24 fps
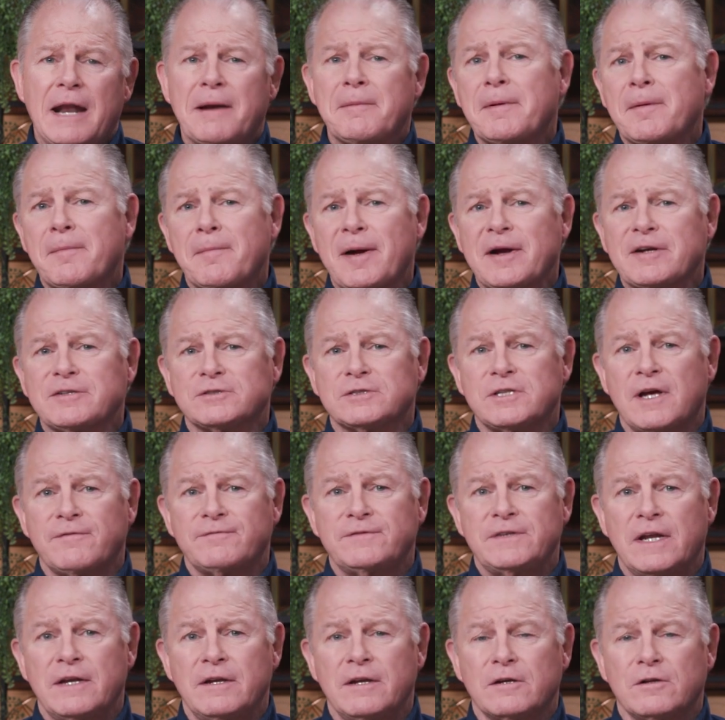and I'm a Microsoft
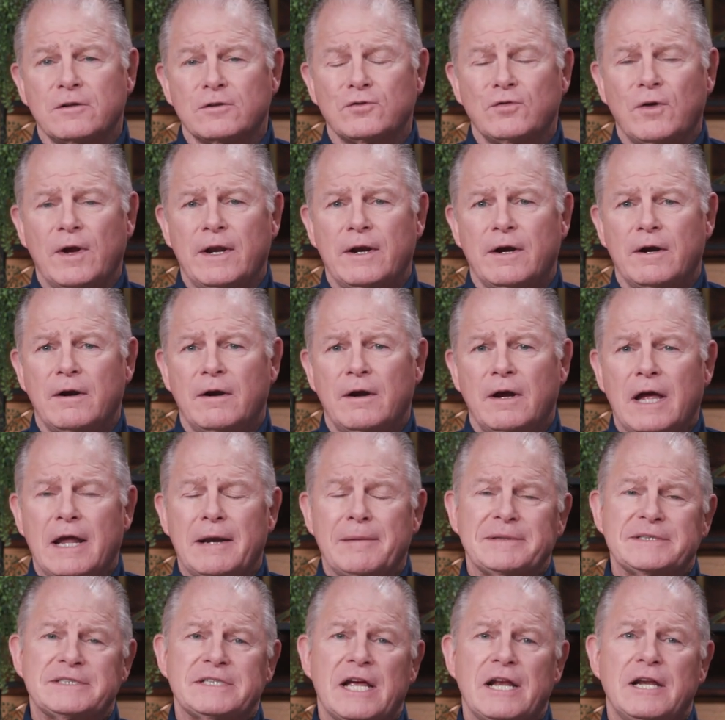technical trainer, and
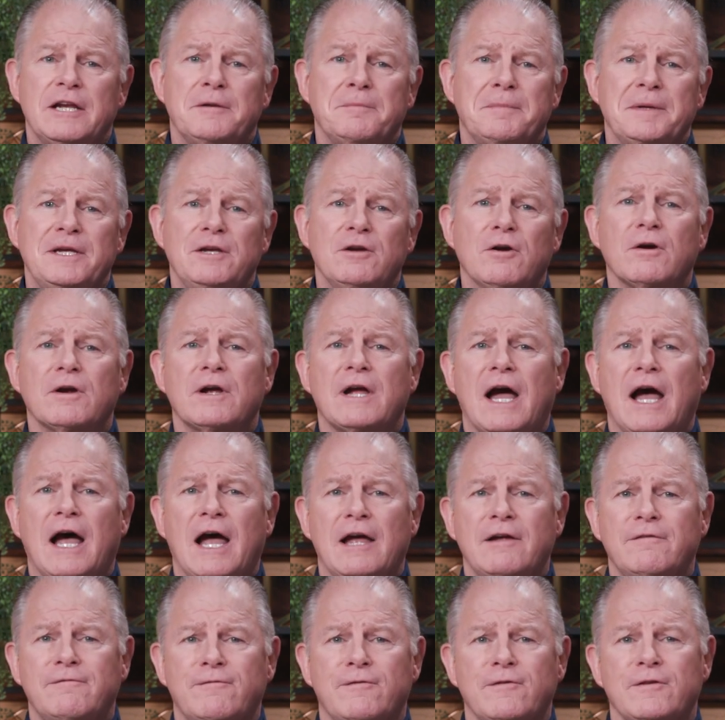I'm excited to be your
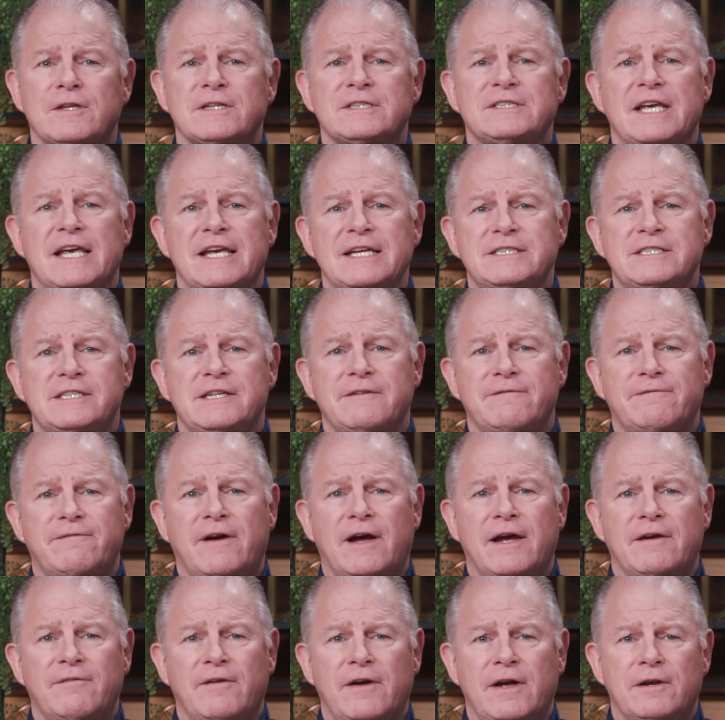guide for this
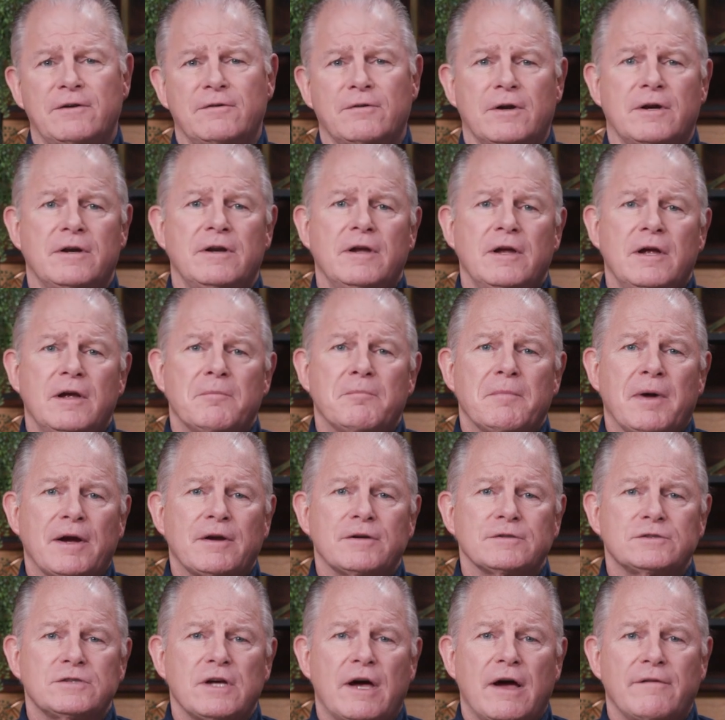AZ-500
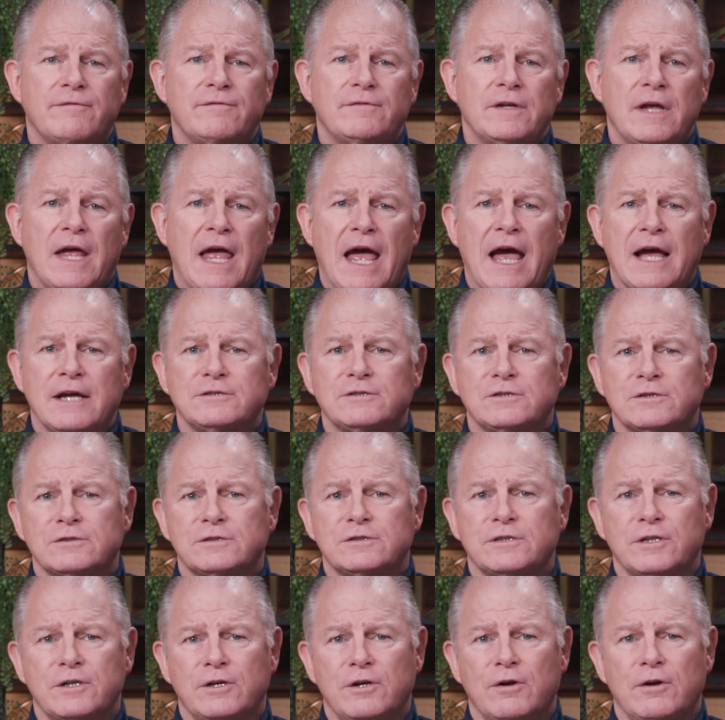Microsoft Azure
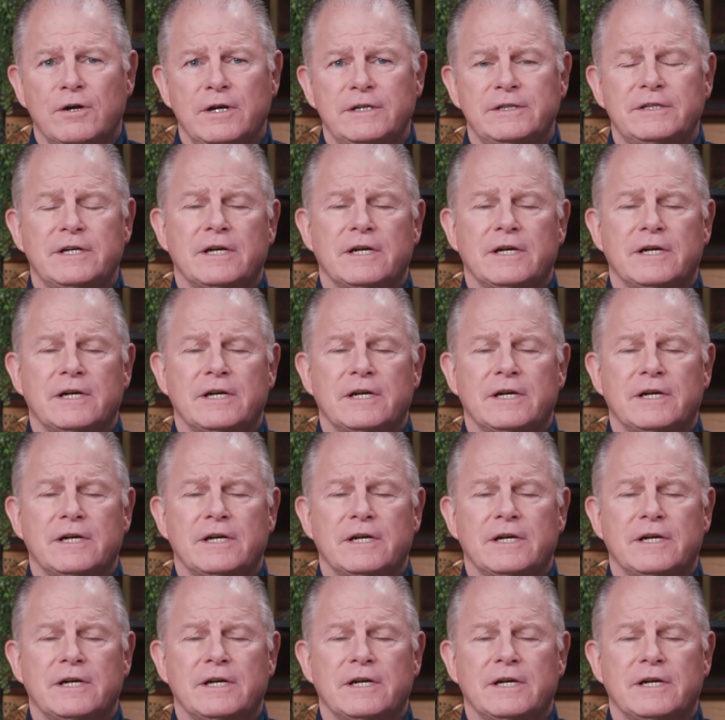Security